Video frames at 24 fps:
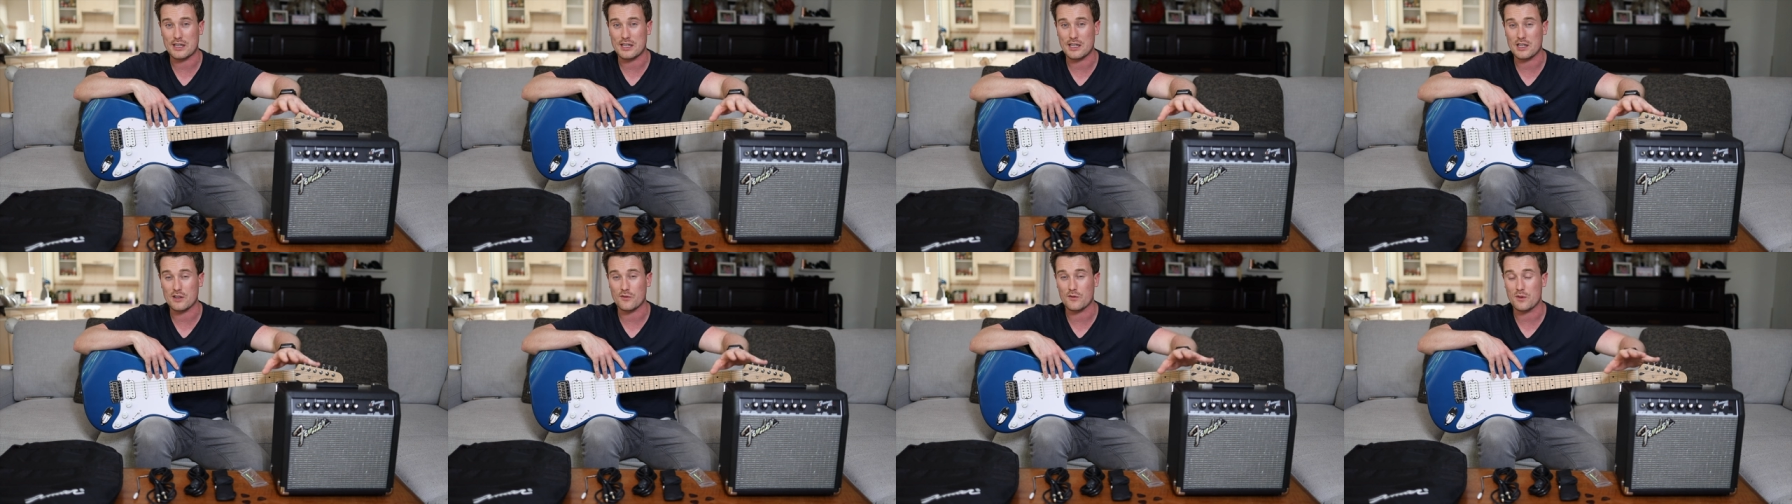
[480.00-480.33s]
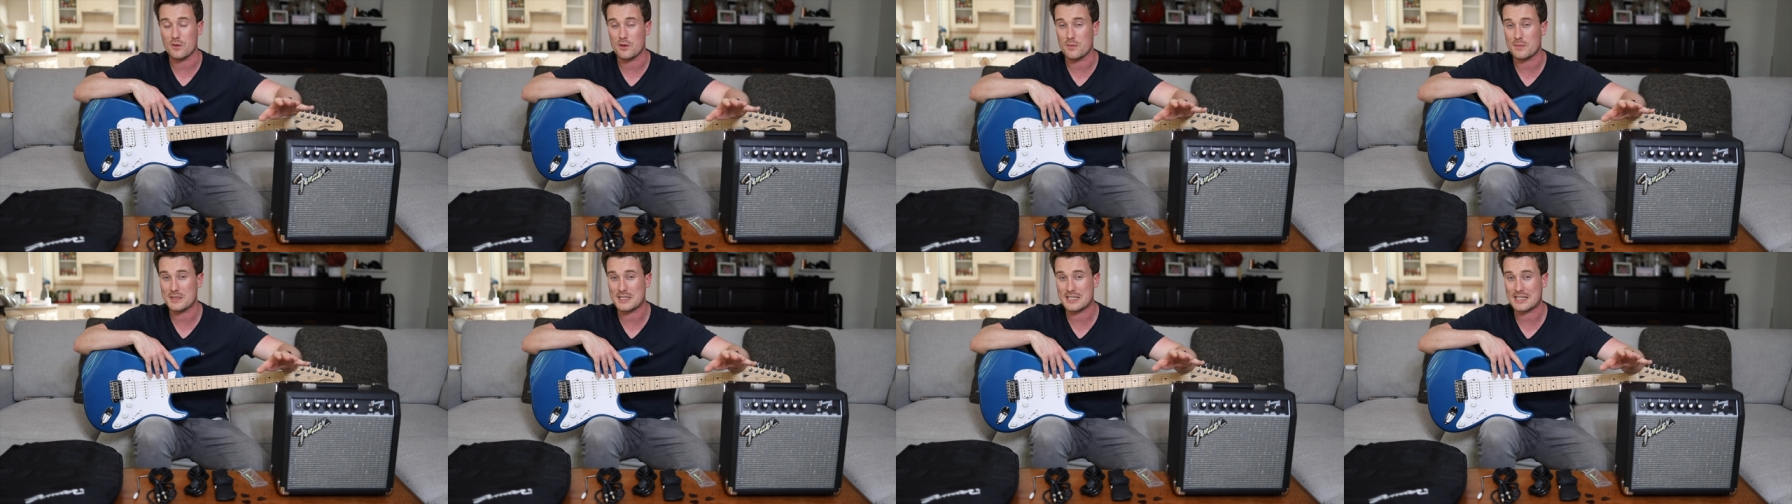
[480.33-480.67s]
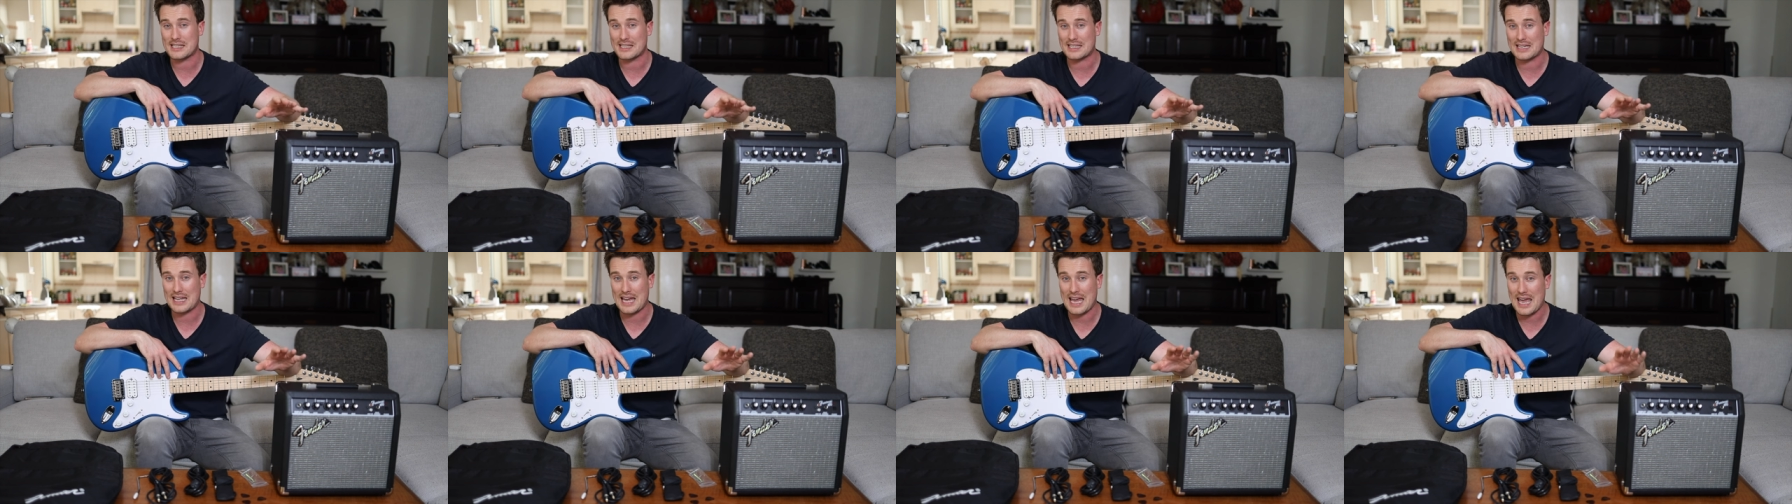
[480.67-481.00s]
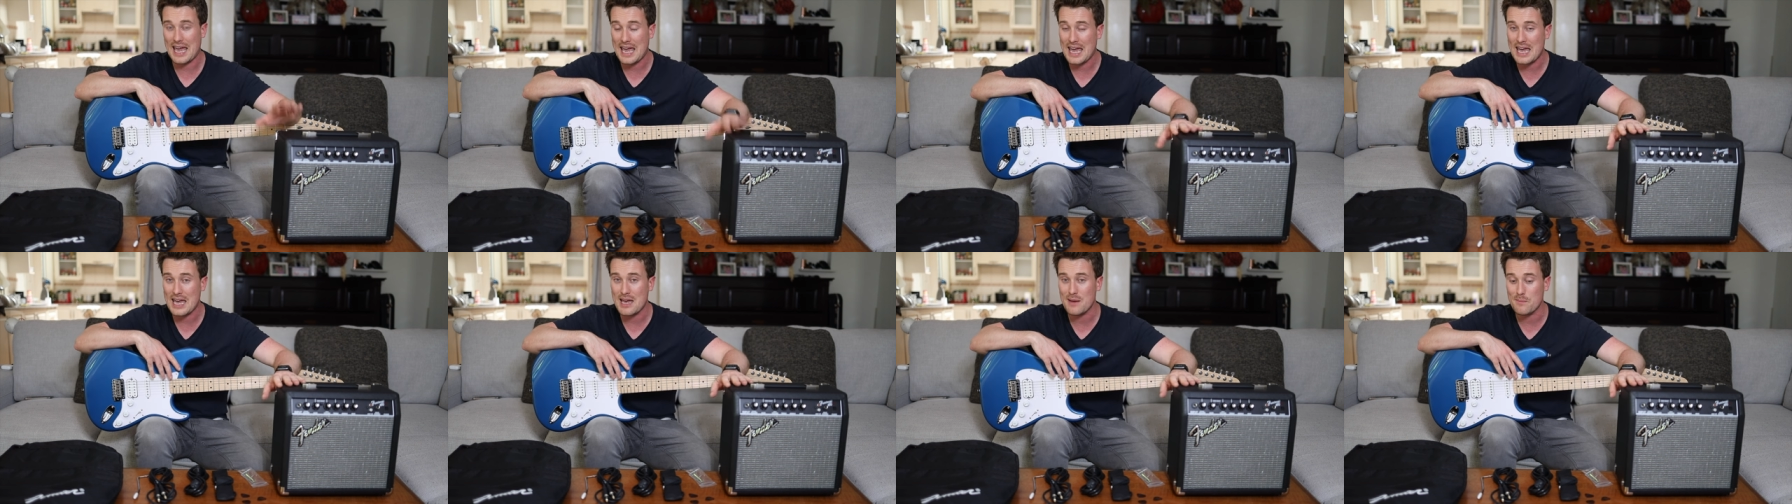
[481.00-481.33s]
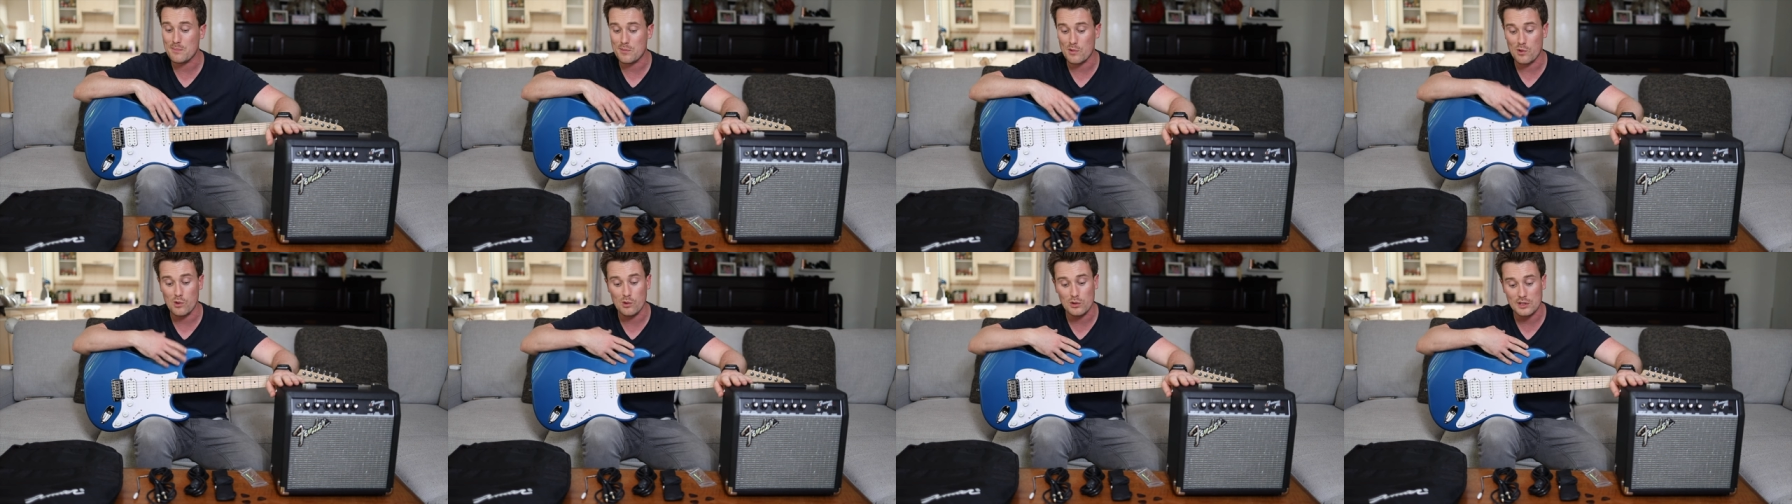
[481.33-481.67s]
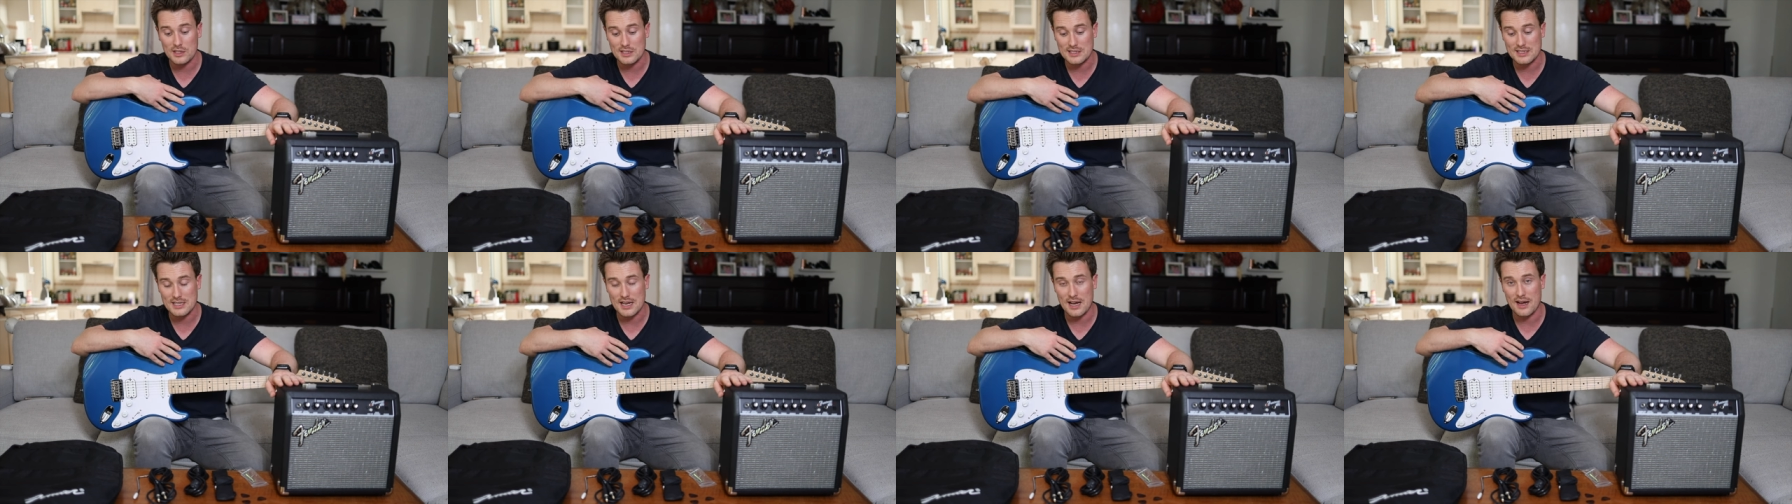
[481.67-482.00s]
hear from the particular amp or the
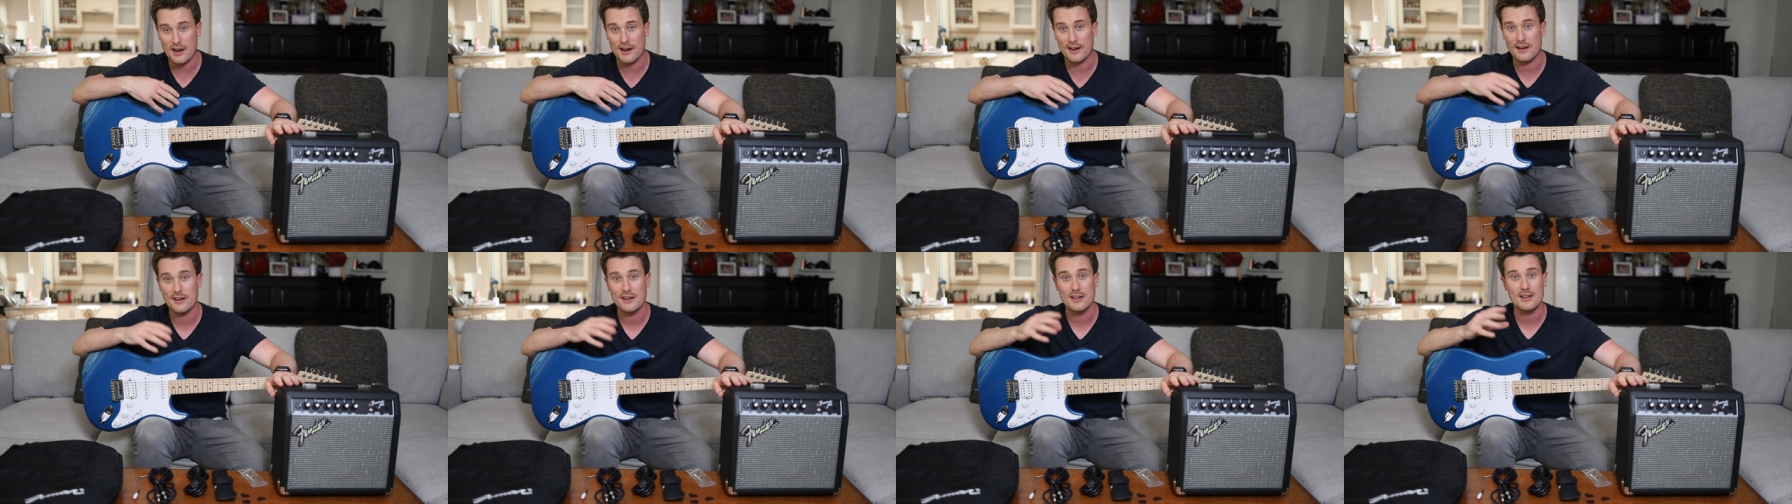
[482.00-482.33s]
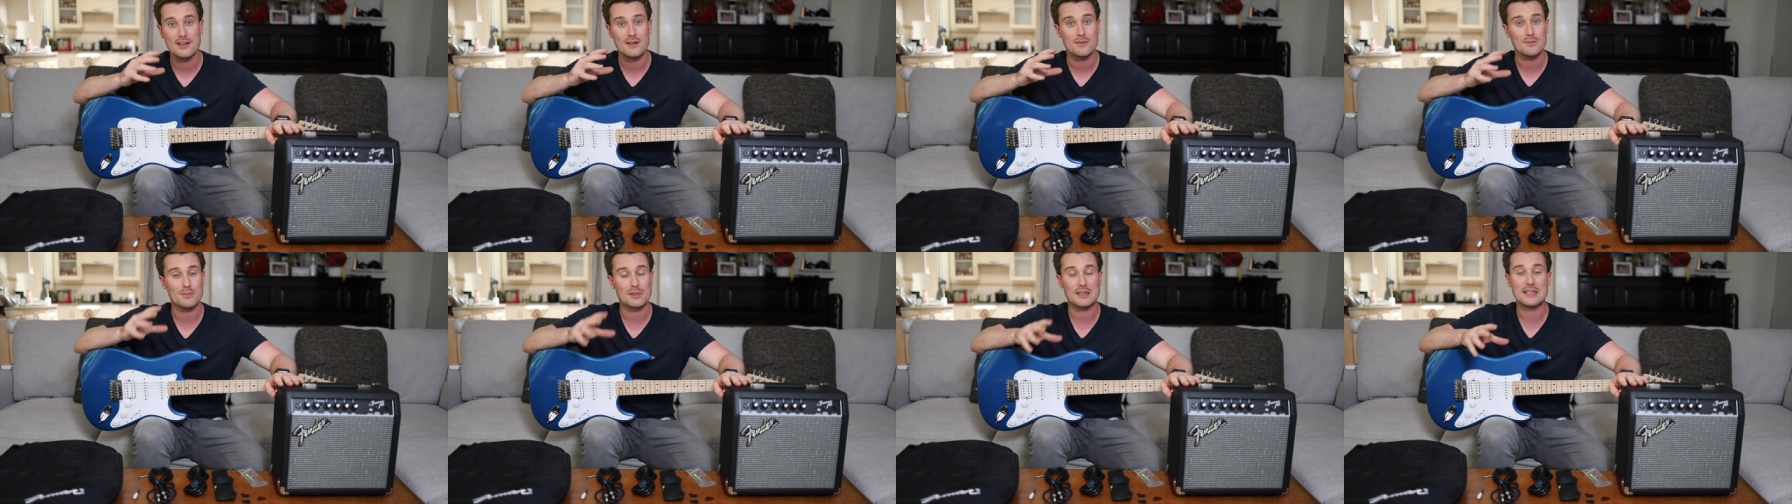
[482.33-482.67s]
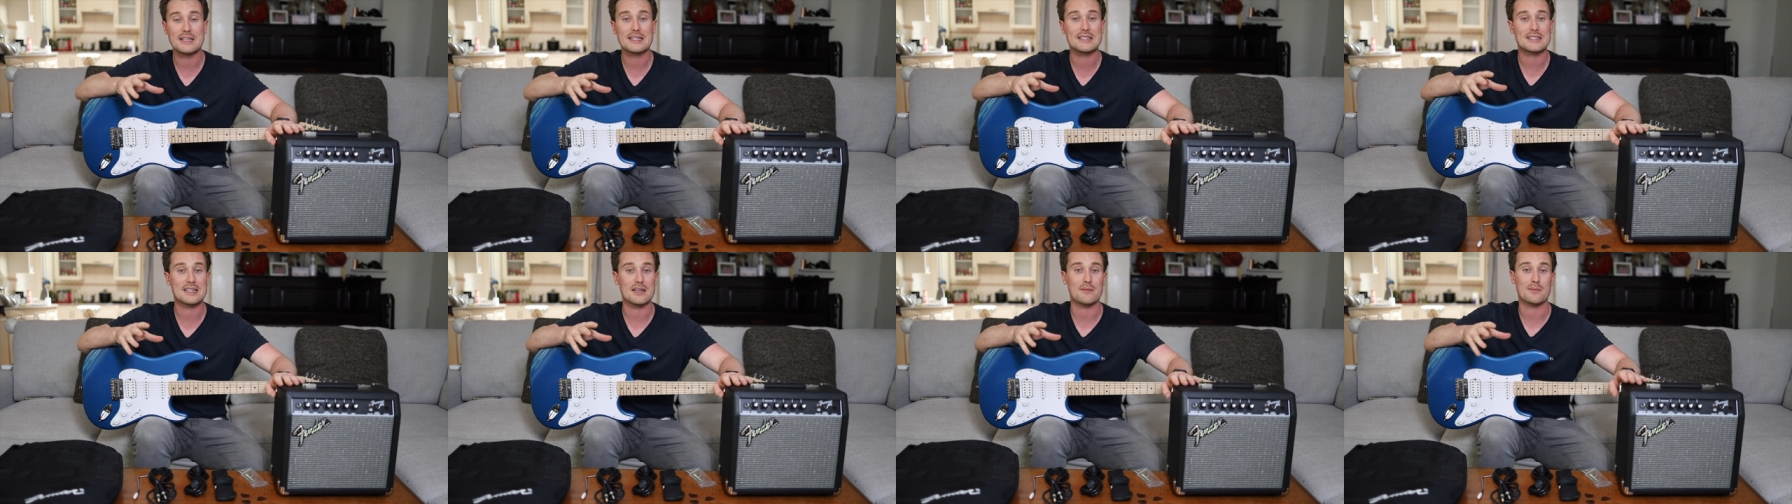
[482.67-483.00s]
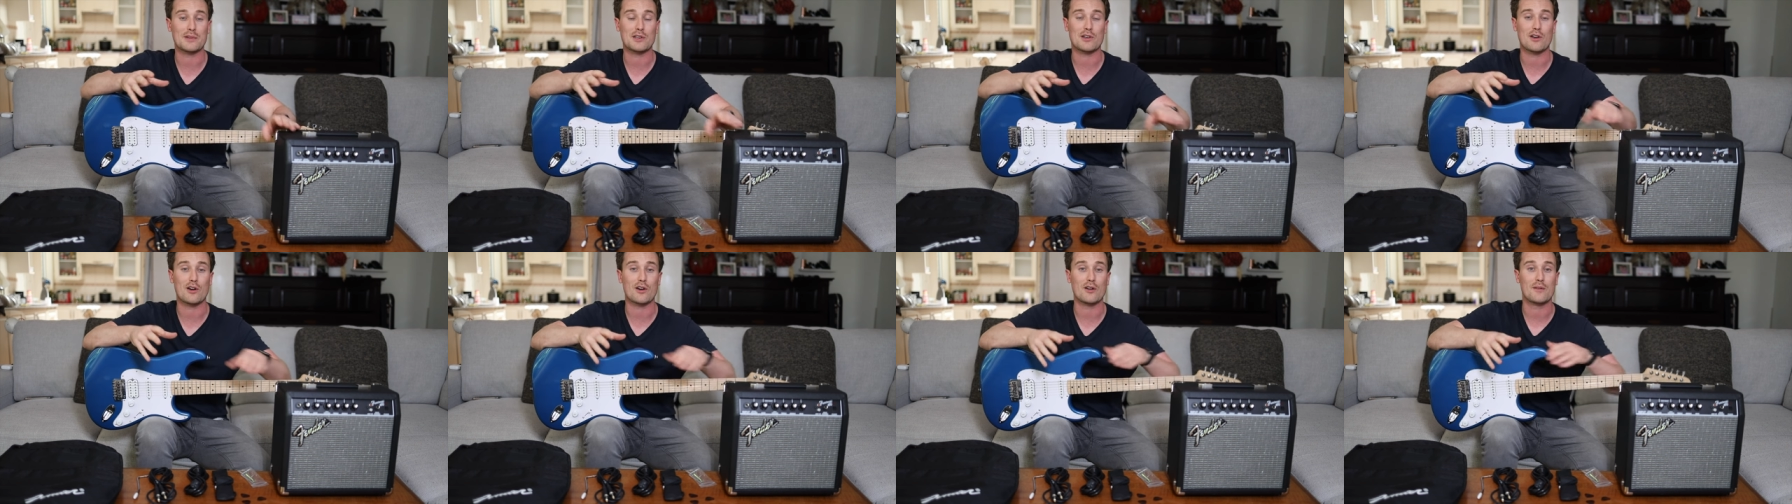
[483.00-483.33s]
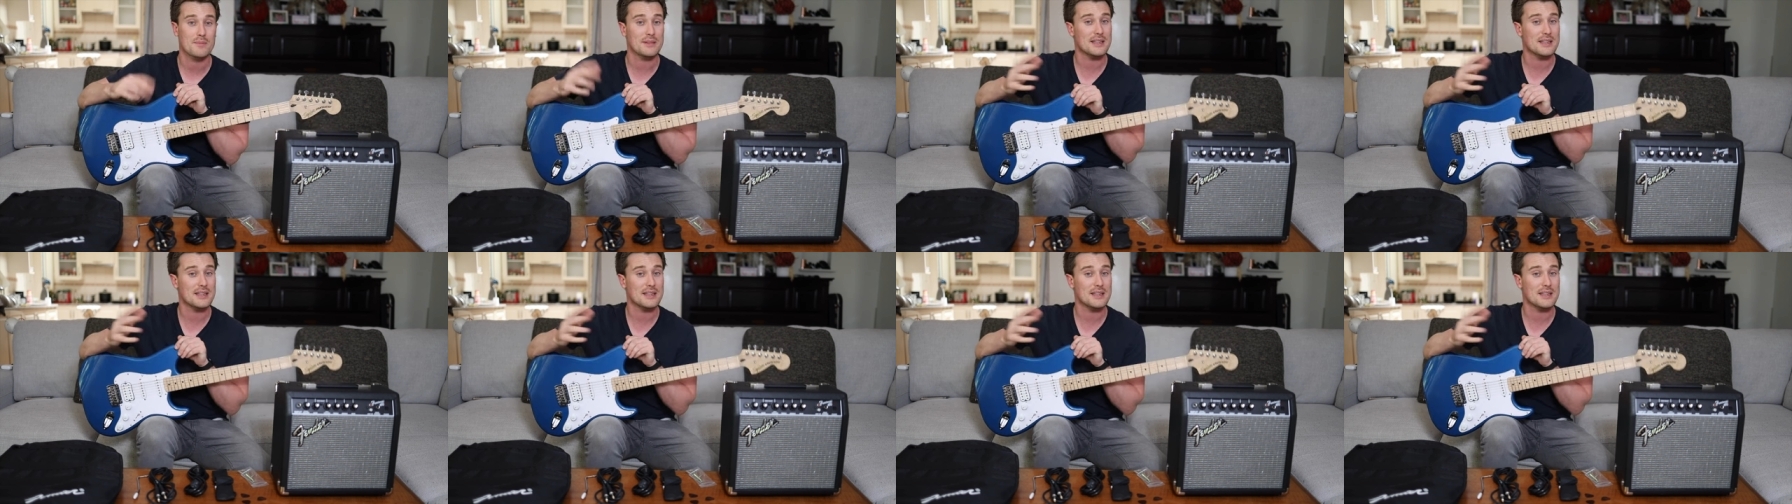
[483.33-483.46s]
guitar, please let me know.